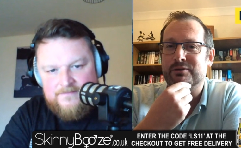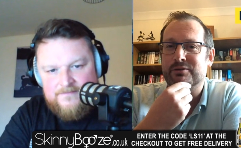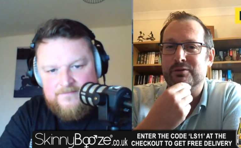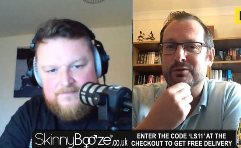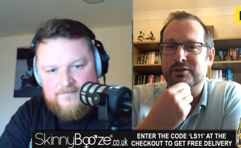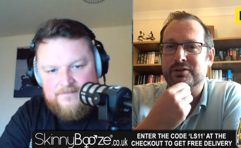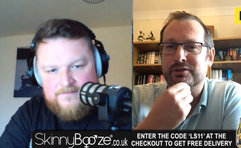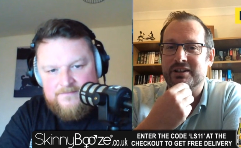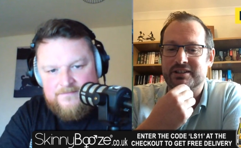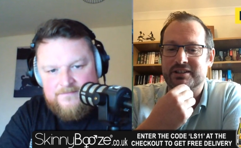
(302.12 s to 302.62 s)
Speaker 1: a
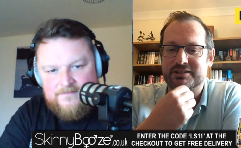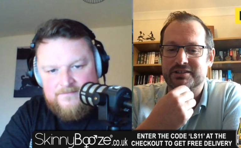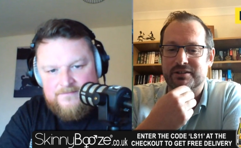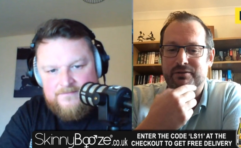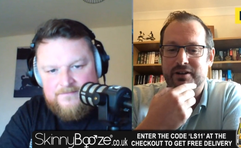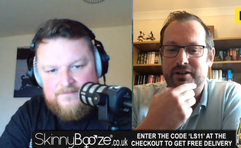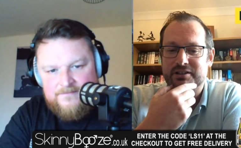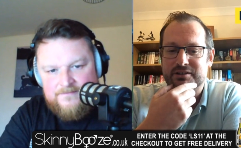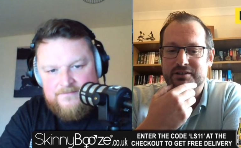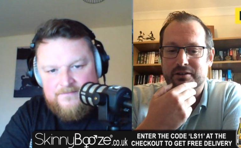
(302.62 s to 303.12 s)
handful for the Leeds
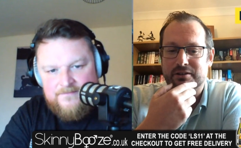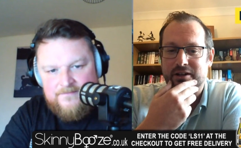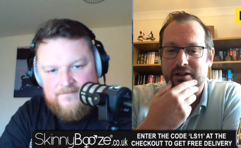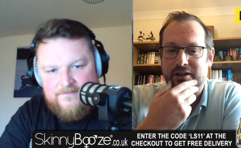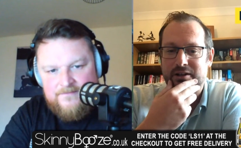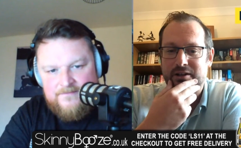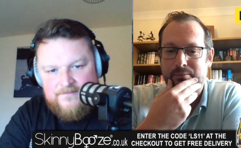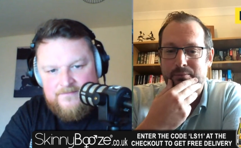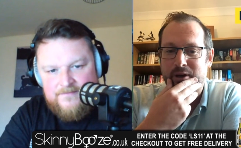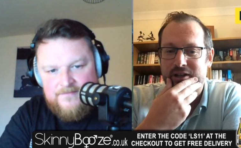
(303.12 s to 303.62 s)
defence, I
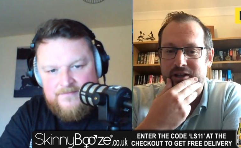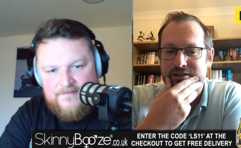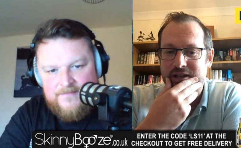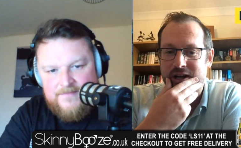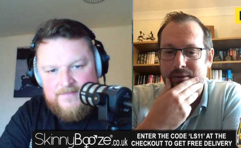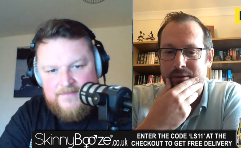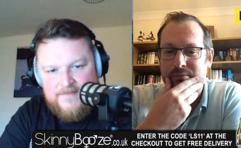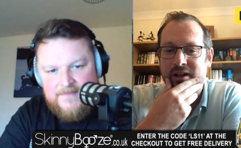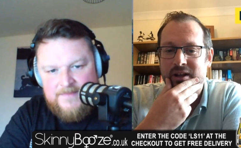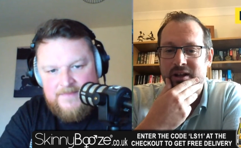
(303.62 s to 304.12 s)
think.
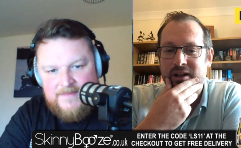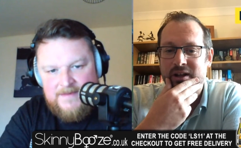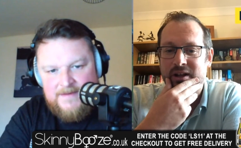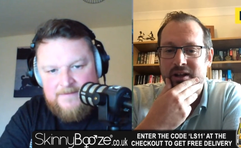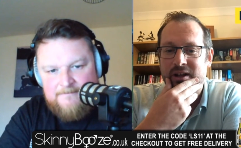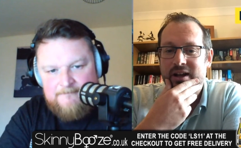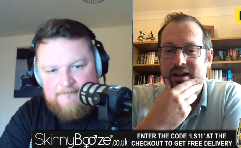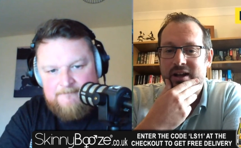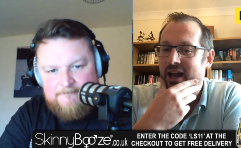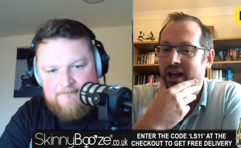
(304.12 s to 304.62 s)
But um,
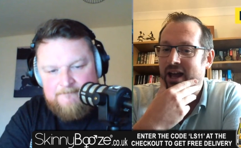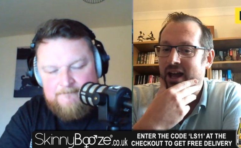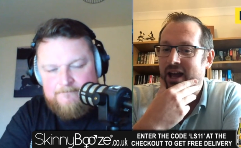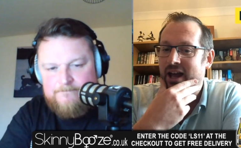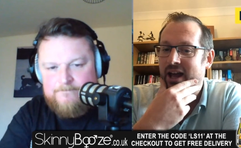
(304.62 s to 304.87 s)
yeah,